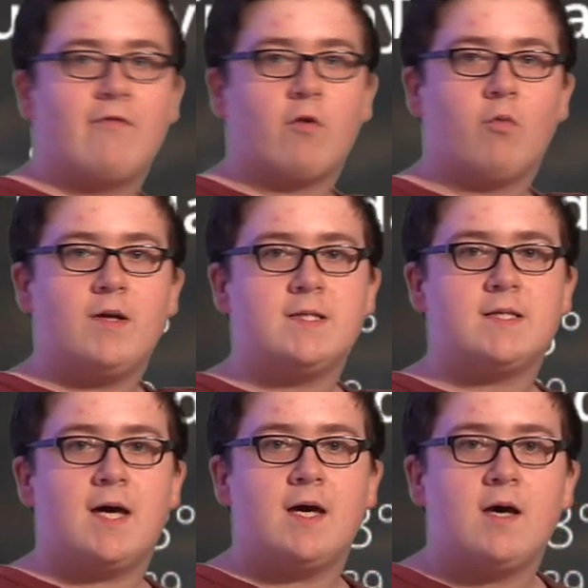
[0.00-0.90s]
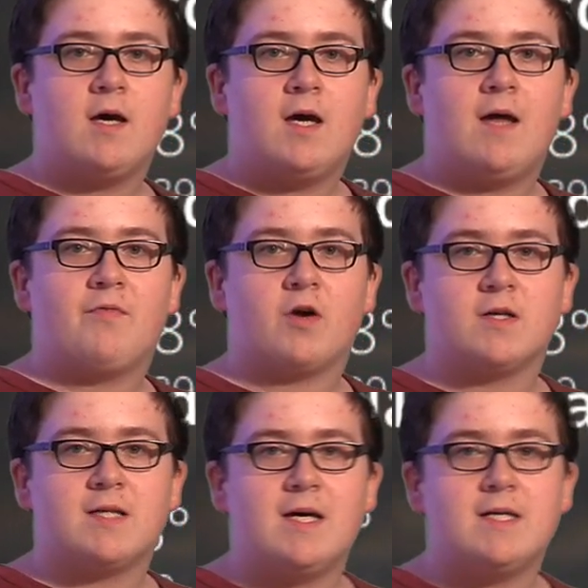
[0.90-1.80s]
for Wednesday and
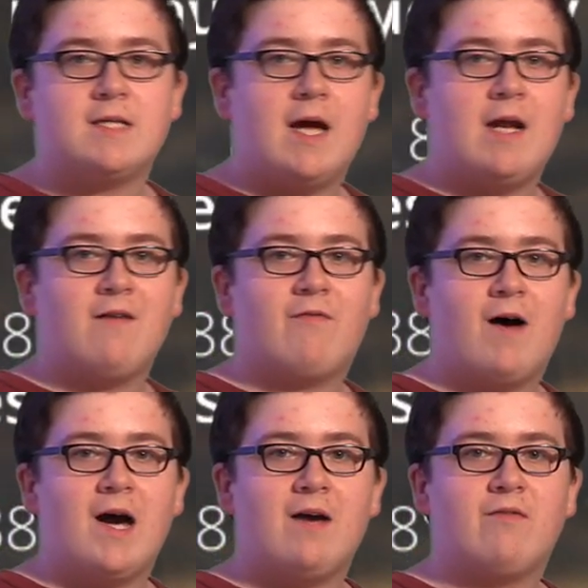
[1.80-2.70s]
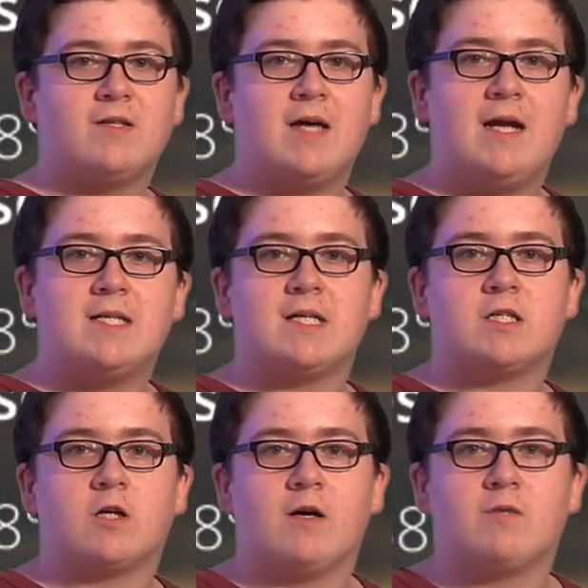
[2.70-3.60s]
Thursday is 85 to
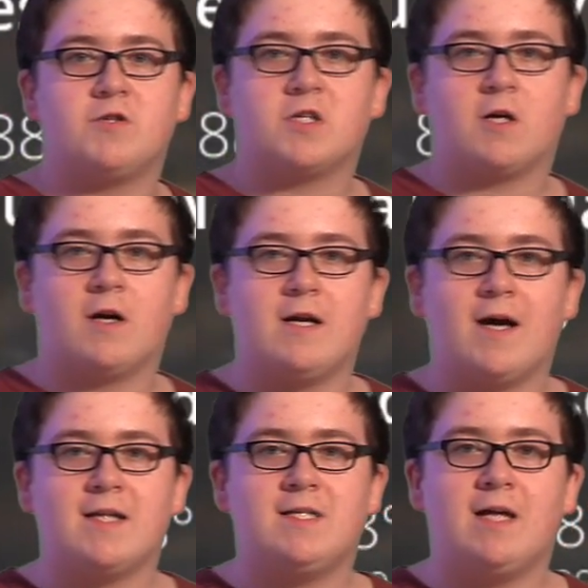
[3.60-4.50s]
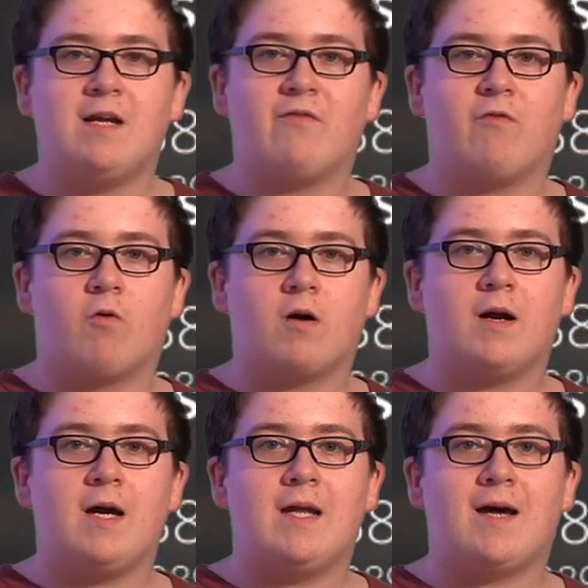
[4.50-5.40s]
86 degrees, which occurred in
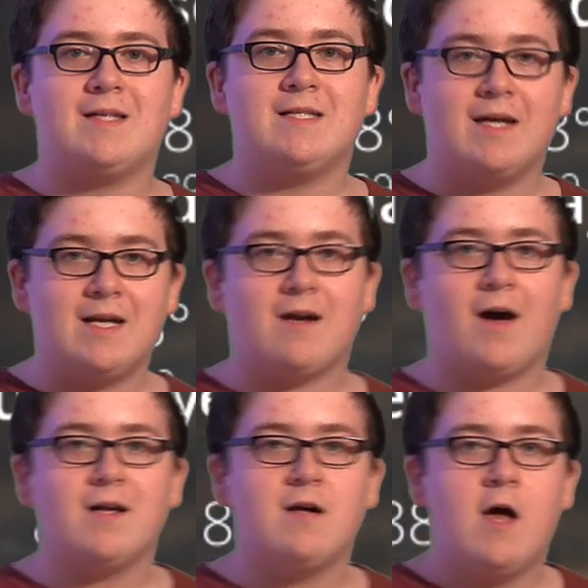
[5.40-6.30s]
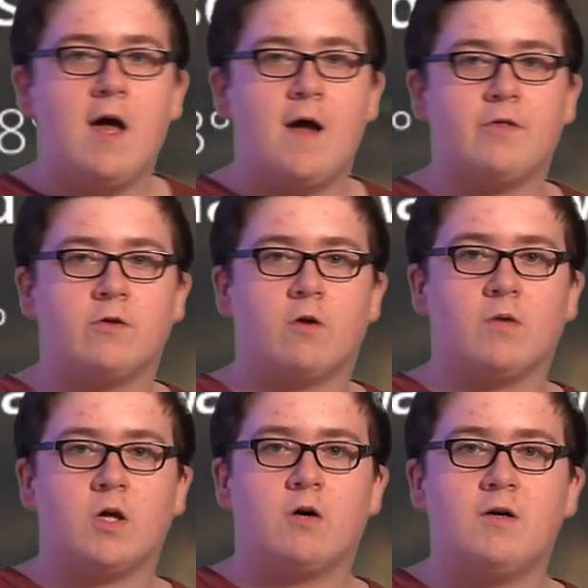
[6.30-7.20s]
1984 and 1989. And the
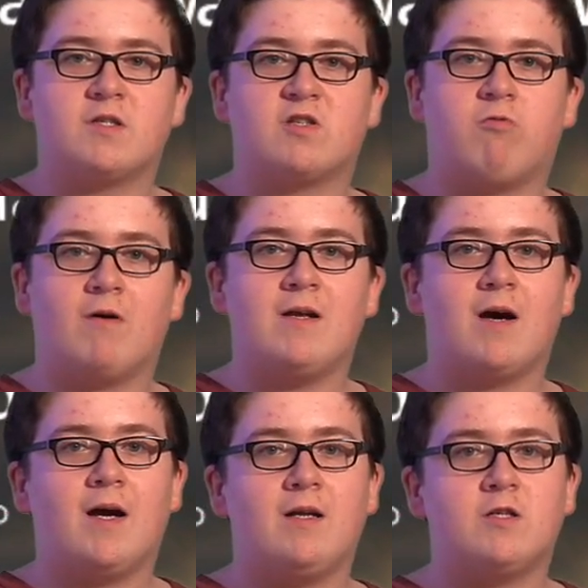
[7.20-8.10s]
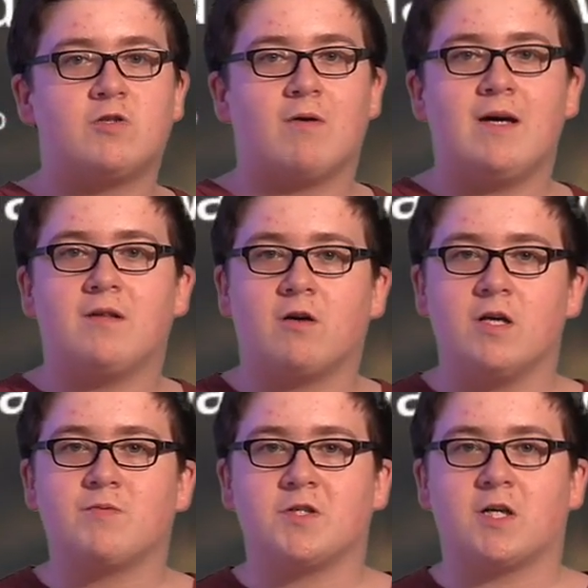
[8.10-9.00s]
normal low is 29 to 28
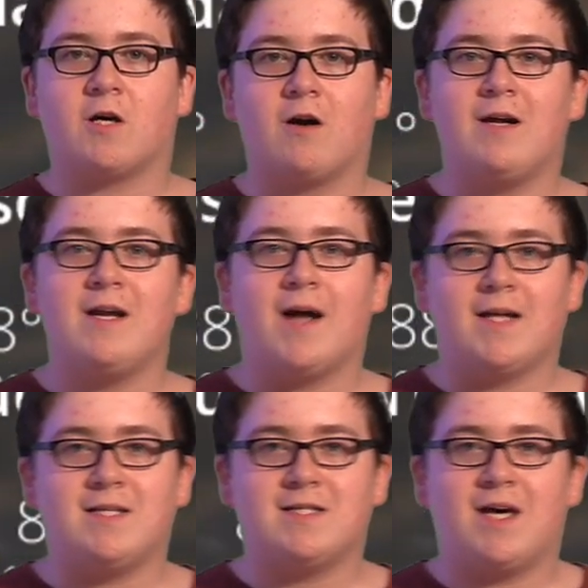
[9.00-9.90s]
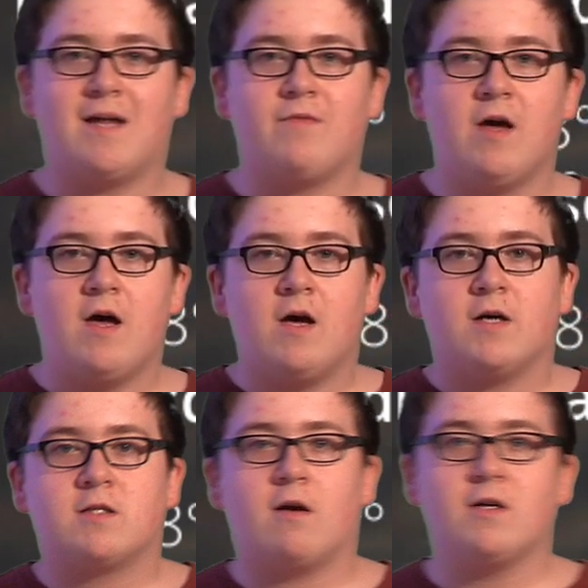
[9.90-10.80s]
degrees, which occurred in 1910.
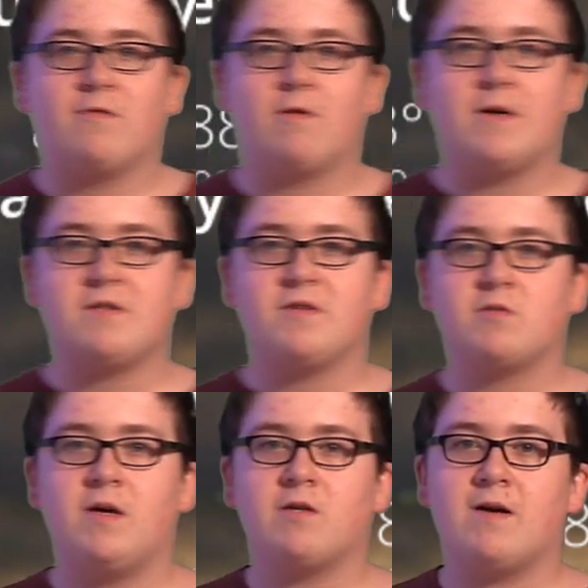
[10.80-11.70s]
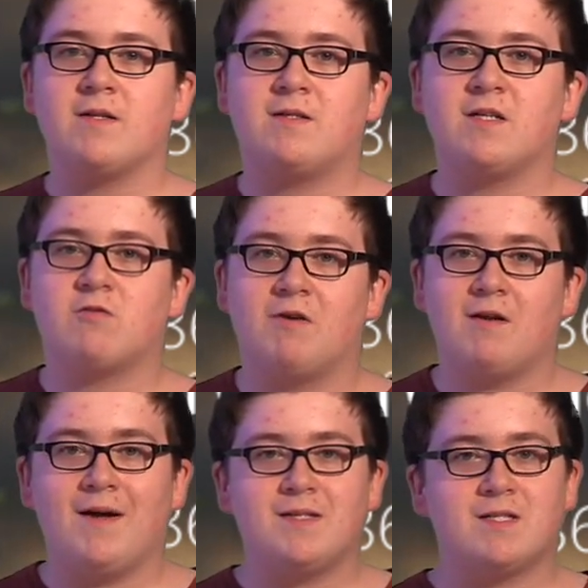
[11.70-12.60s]
Sunrise for the rest of this week is around
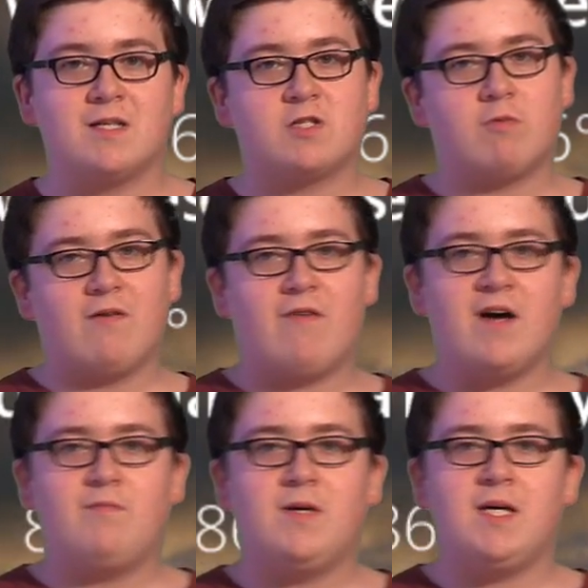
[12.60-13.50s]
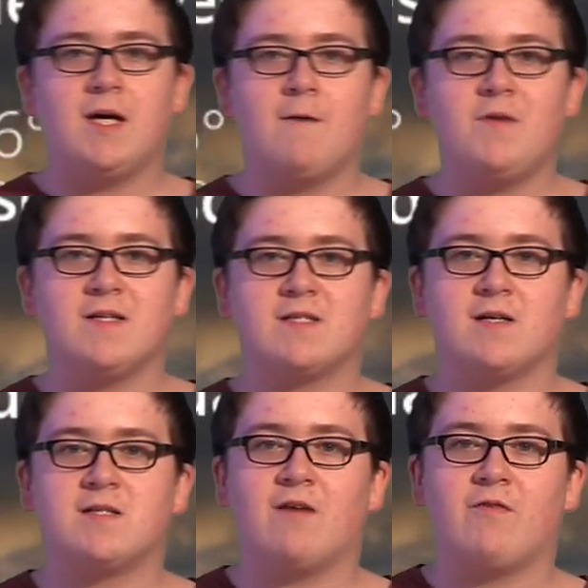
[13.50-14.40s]
6:29 to 6:25 p.m. and
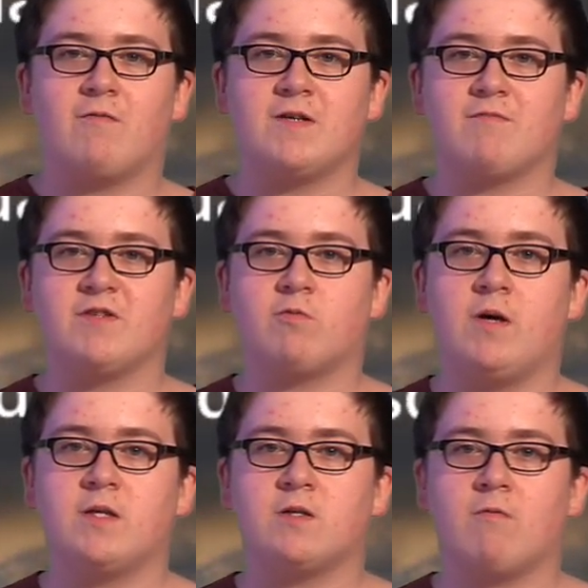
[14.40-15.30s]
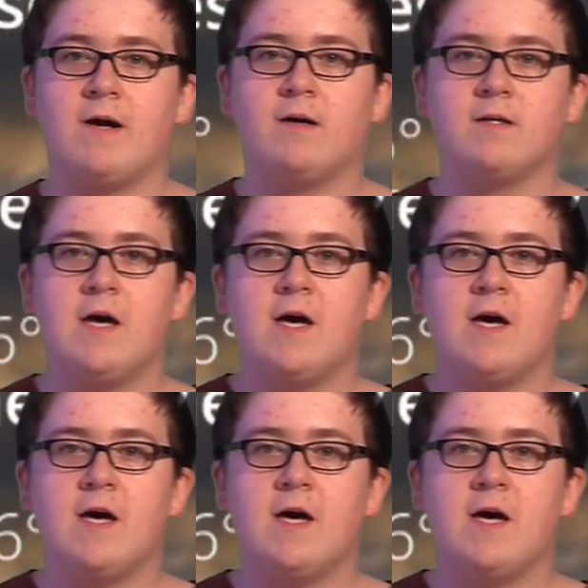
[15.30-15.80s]
sunset for the rest of this week is around